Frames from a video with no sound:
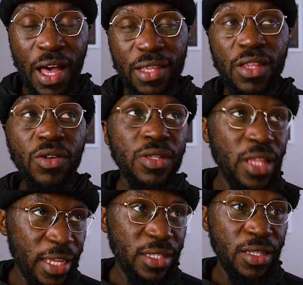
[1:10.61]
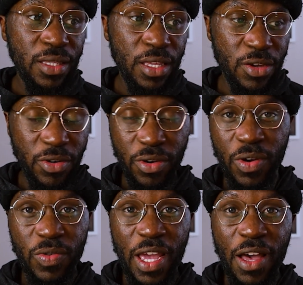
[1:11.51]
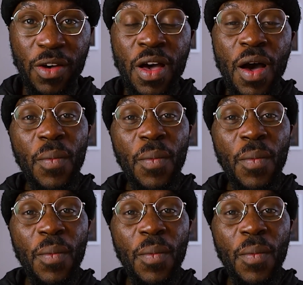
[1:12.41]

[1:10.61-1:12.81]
A little less than a year ago now.